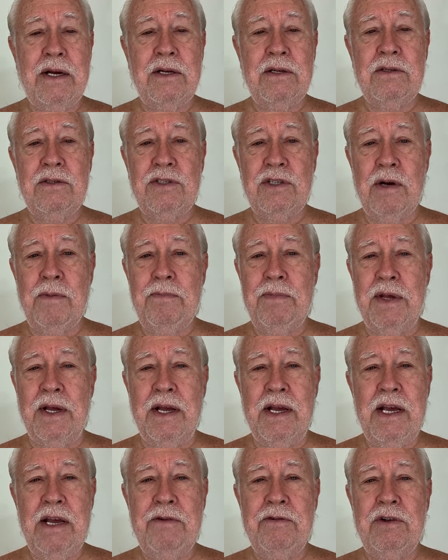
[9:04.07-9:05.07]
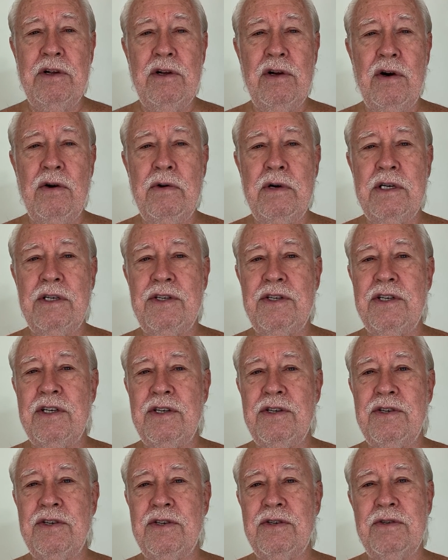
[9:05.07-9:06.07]
it something, even though it's
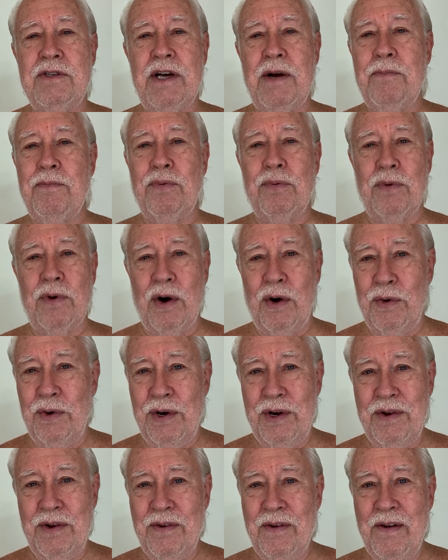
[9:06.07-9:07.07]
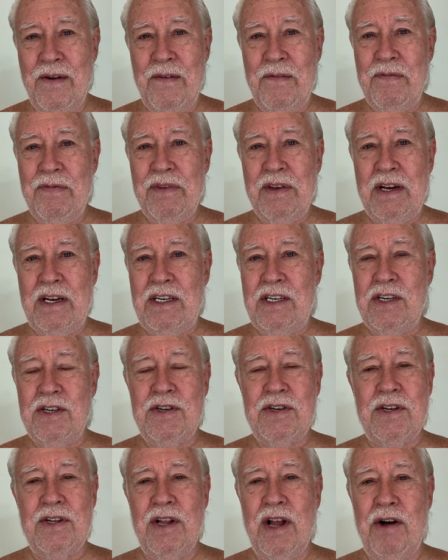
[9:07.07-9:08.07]
just temporary,
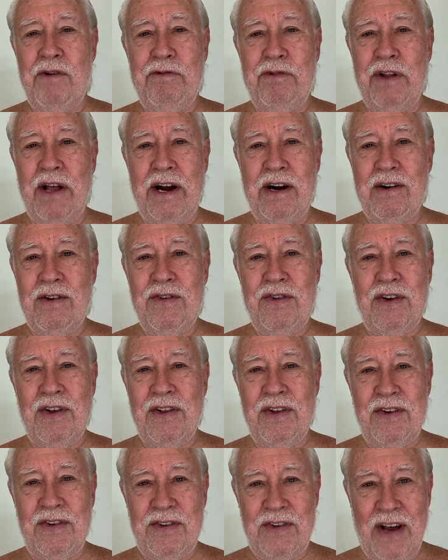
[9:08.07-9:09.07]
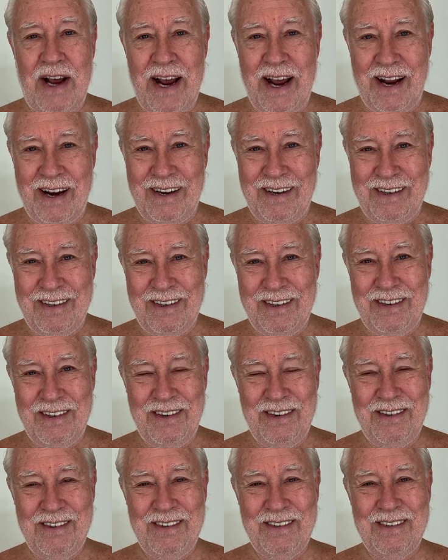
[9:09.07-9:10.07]
just love letters in the sand, you
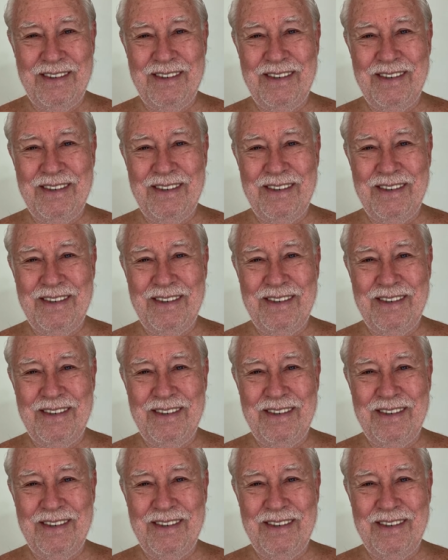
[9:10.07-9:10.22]
know.